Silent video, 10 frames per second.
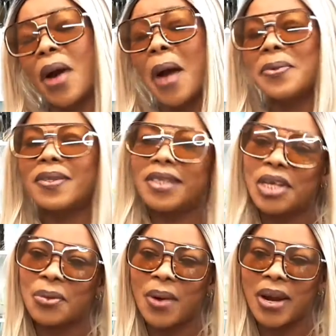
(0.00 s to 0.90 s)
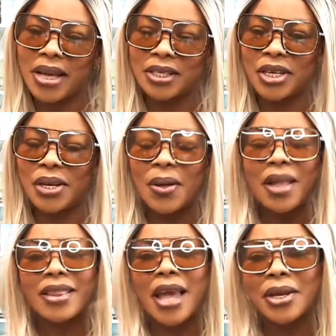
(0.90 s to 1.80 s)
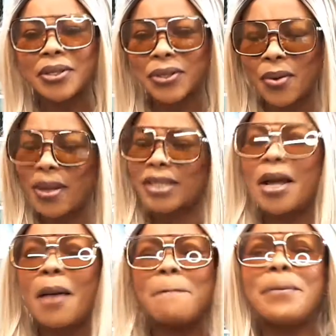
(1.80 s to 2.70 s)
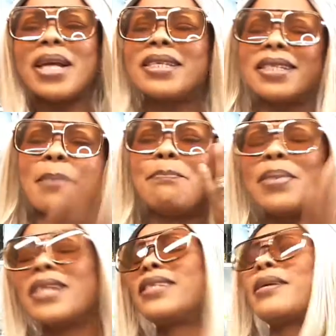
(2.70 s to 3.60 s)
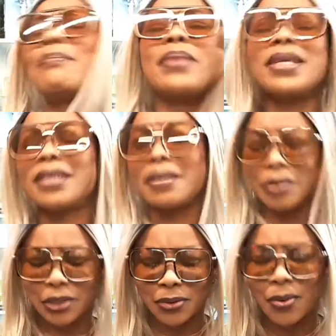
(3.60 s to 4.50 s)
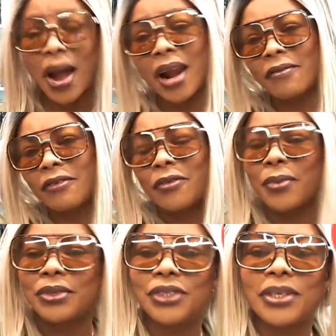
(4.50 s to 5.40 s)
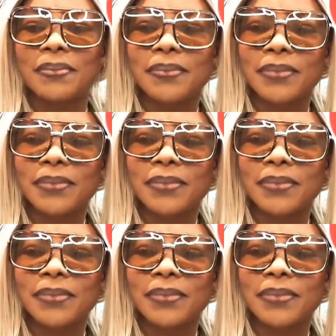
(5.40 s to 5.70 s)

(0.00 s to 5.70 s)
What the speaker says: I'll see you when I see you. Thank you so much. Blessed up to you. I love you for watching.